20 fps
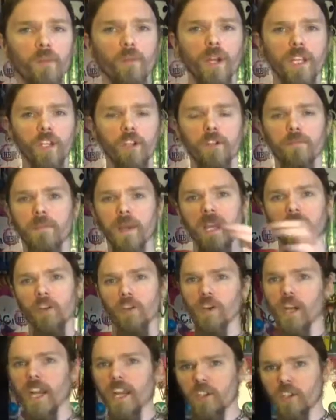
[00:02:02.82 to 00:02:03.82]
want you to pay
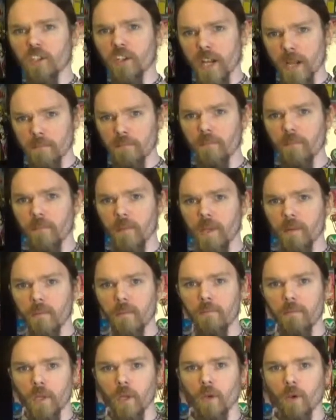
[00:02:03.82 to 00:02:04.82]
your internet
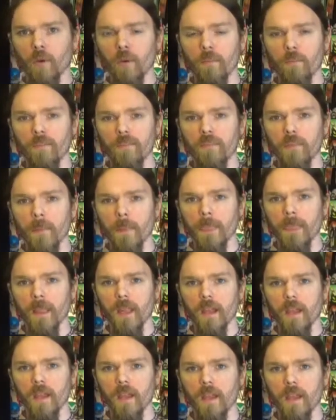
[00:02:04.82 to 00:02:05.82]
bill,
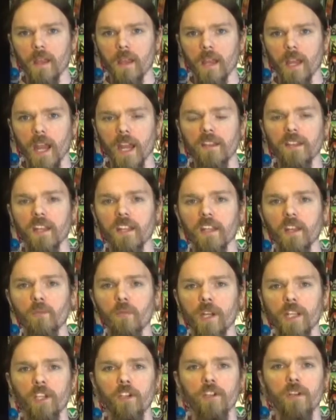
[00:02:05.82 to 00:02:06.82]
and then they
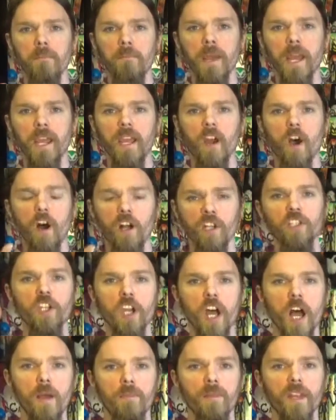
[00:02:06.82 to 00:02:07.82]
want you to pay on
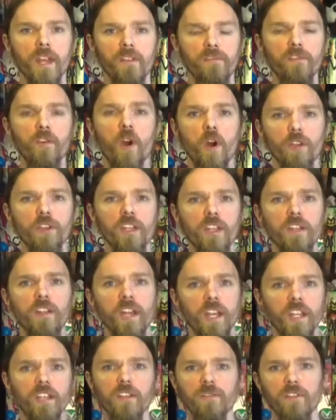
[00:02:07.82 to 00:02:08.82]
top of that for all the
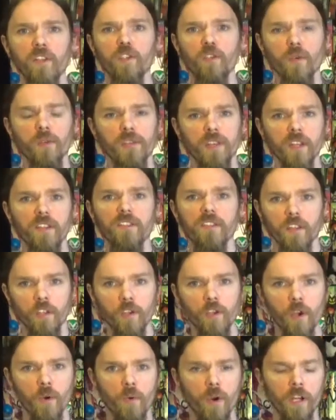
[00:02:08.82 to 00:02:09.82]
individual things that you
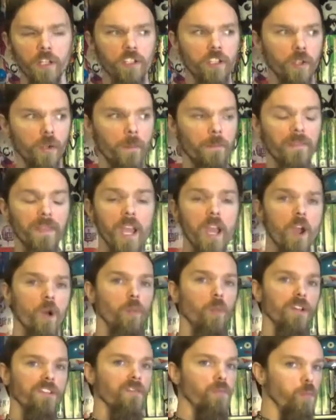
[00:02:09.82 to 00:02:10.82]
go onto.
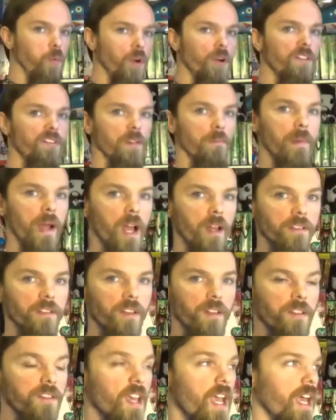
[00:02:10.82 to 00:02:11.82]
What's worse about
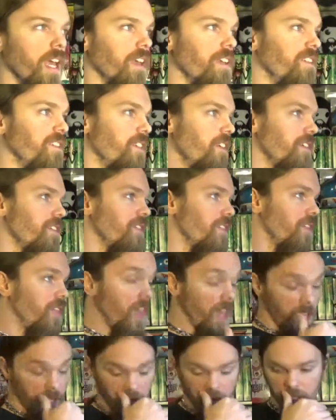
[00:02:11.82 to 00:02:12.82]
this is this
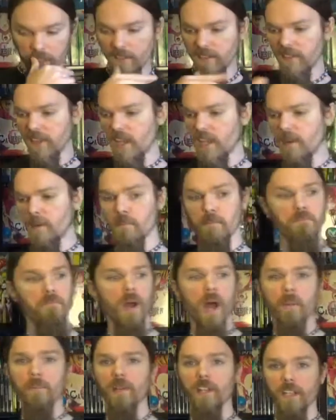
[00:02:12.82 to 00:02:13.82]
then say
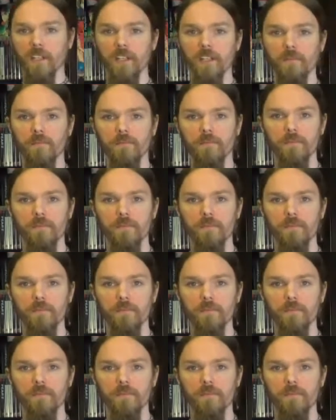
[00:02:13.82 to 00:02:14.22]
public